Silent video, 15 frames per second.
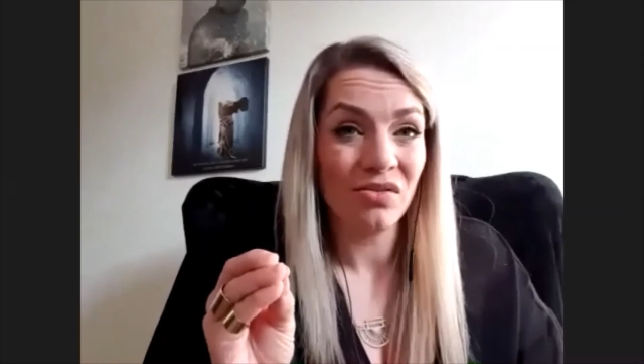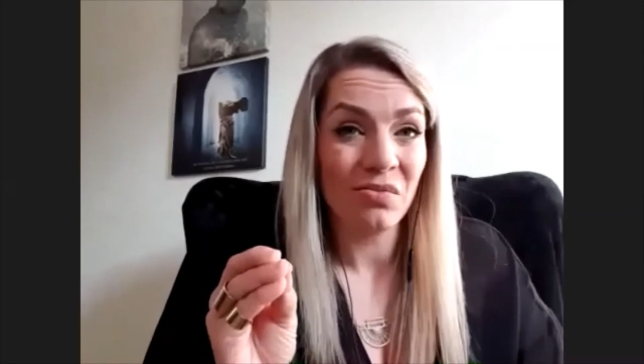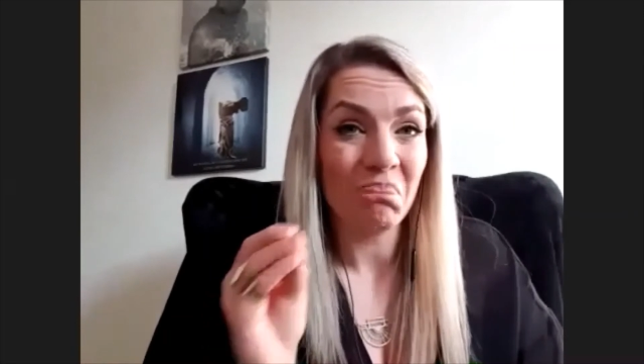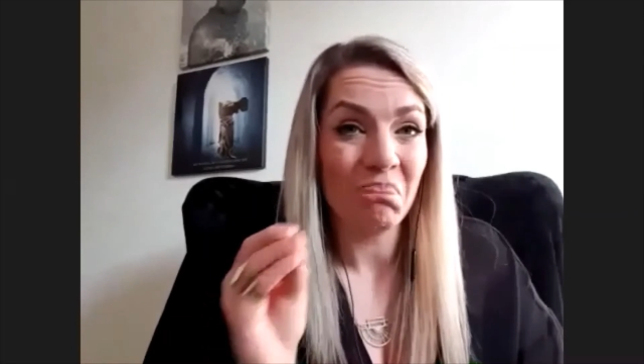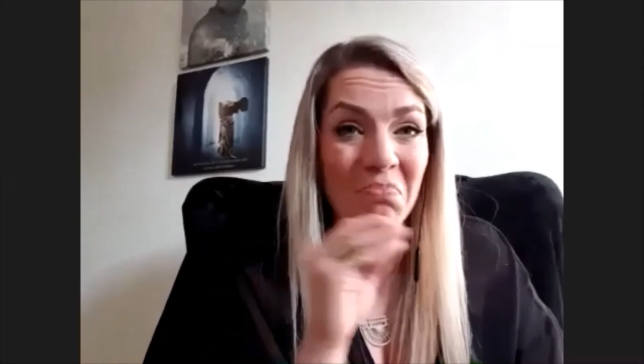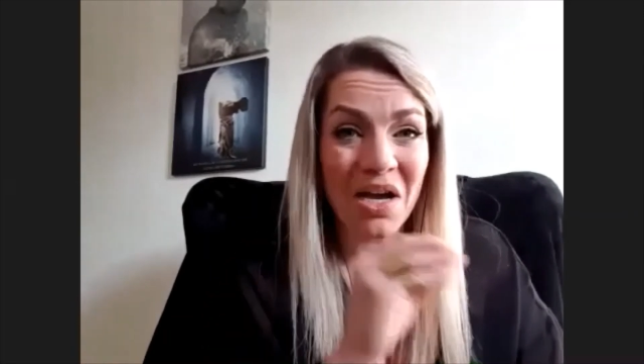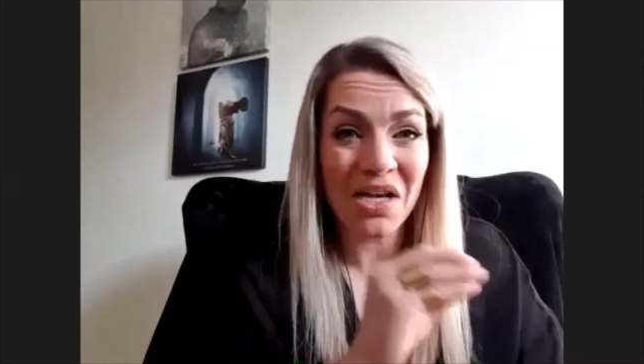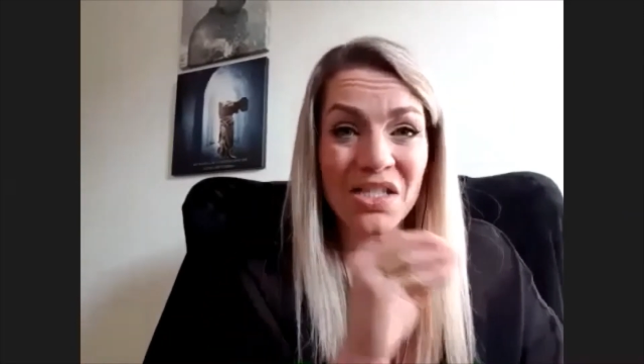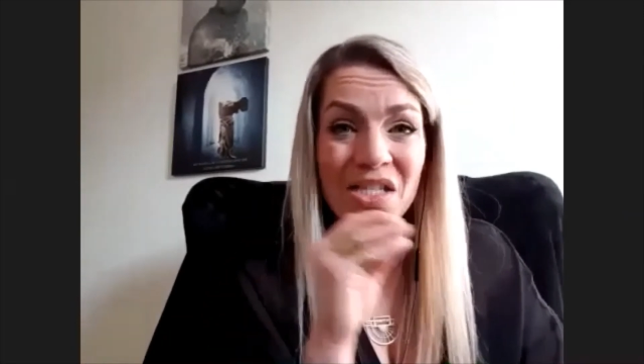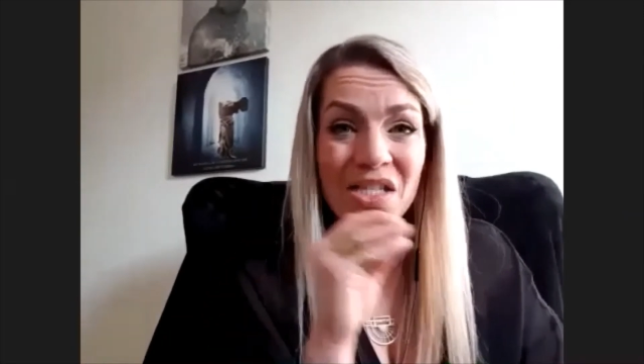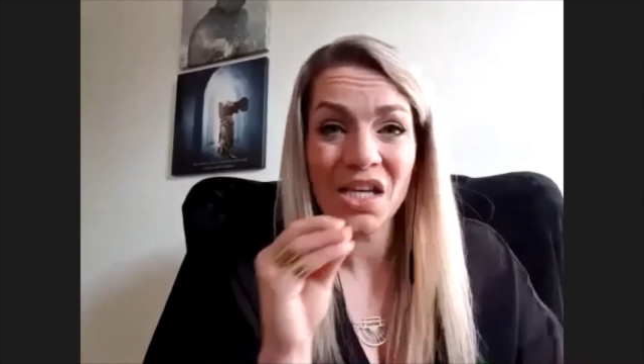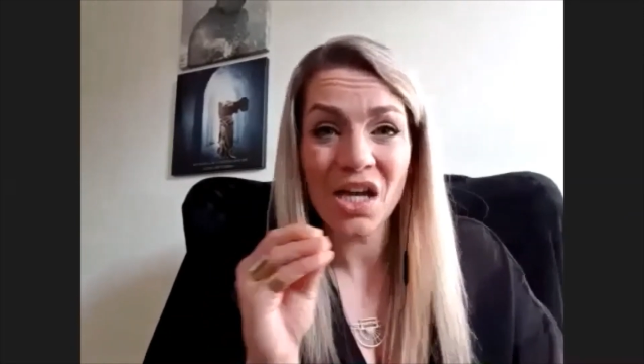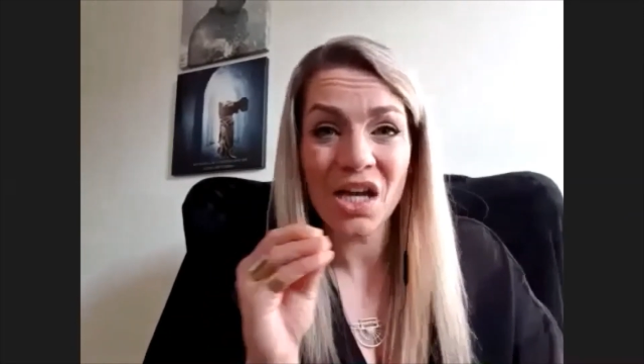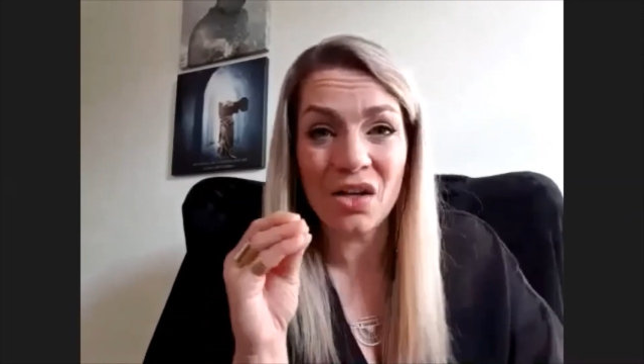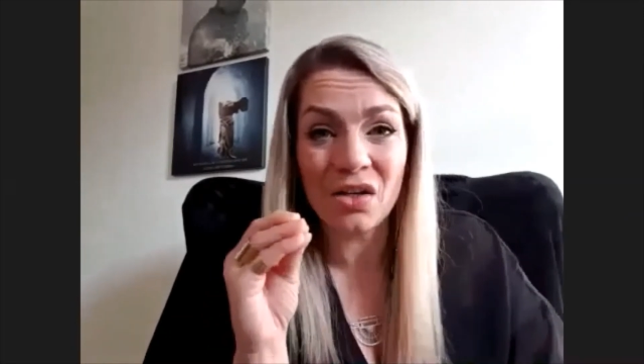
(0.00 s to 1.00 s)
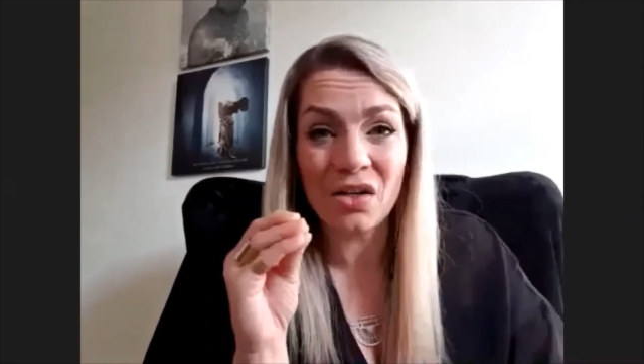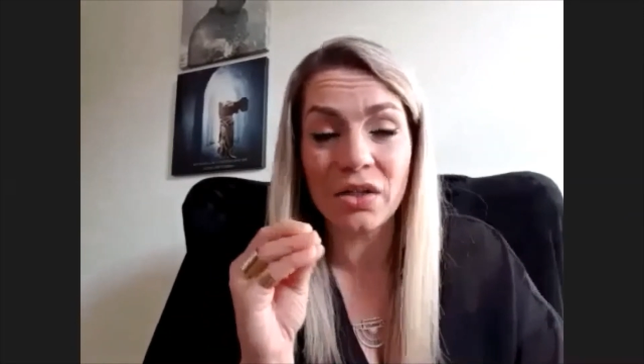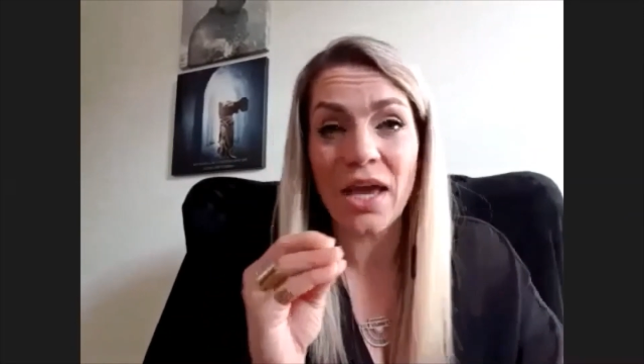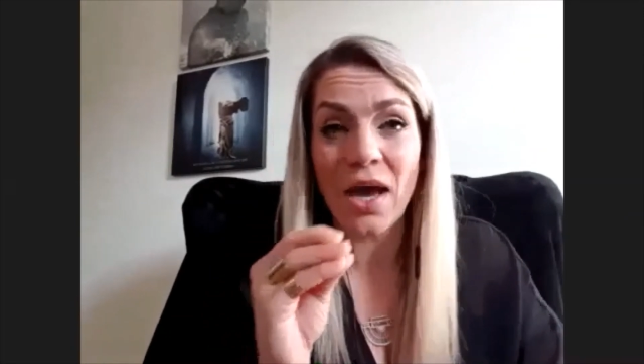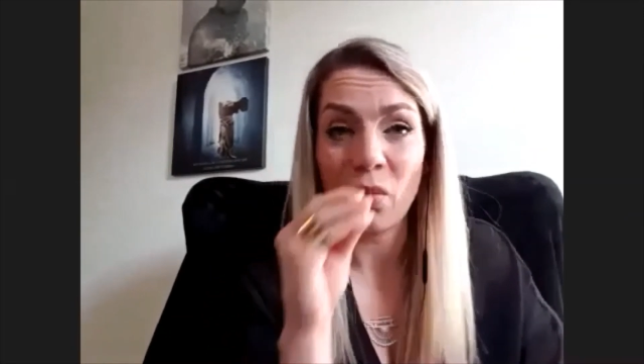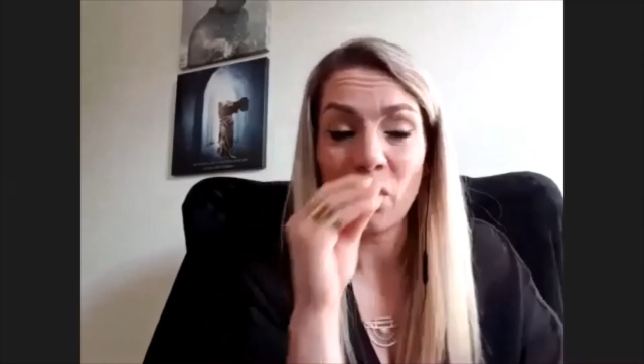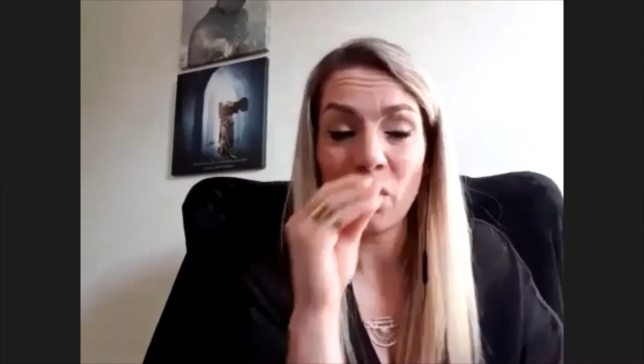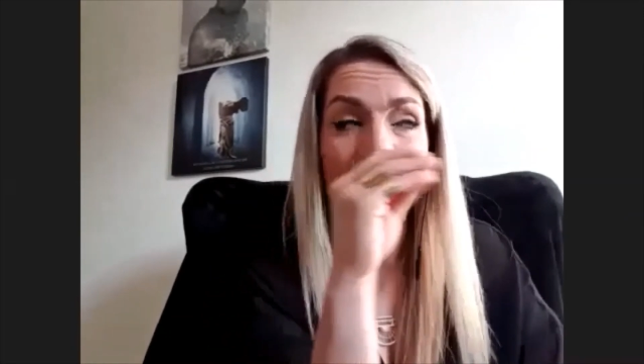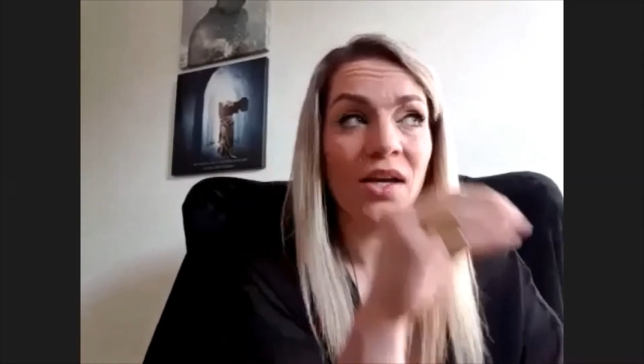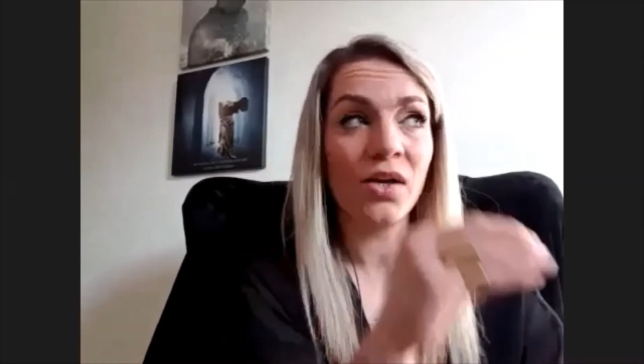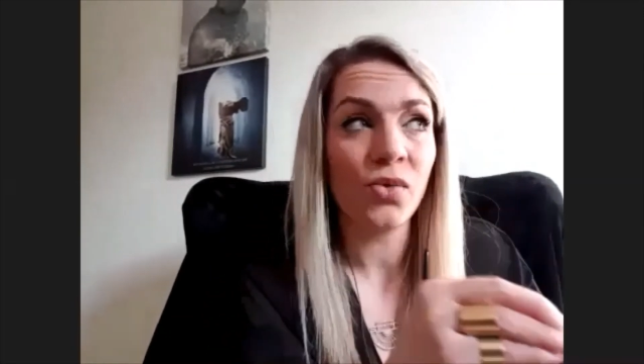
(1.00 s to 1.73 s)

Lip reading: magical, yeah, we can